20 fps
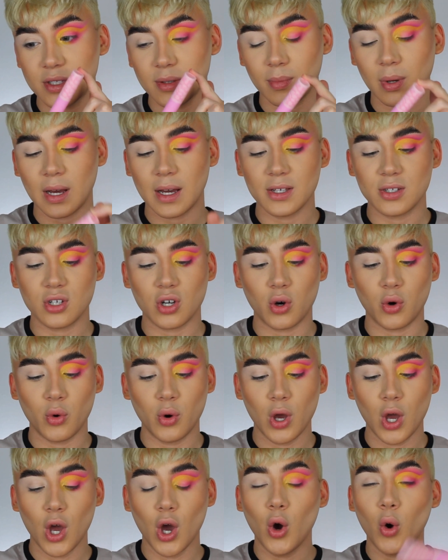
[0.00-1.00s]
applies, so
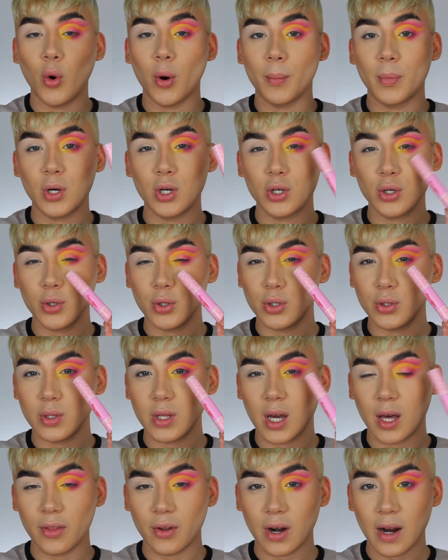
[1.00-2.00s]
I'm gonna do
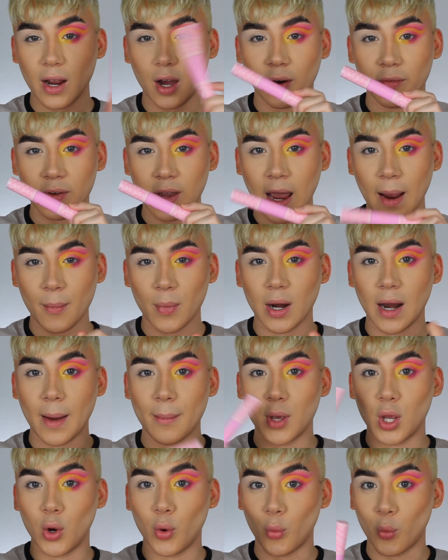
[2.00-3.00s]
the other eye off camera and I'll
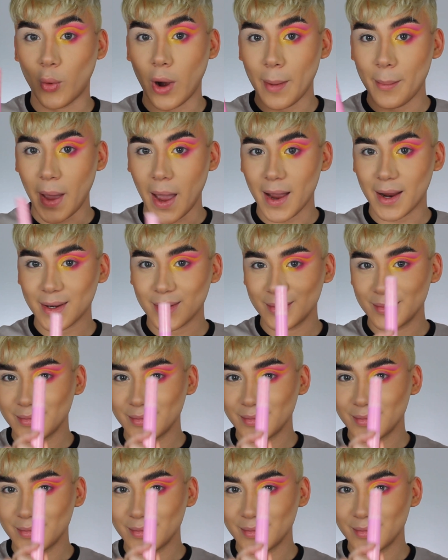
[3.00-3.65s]
be right back.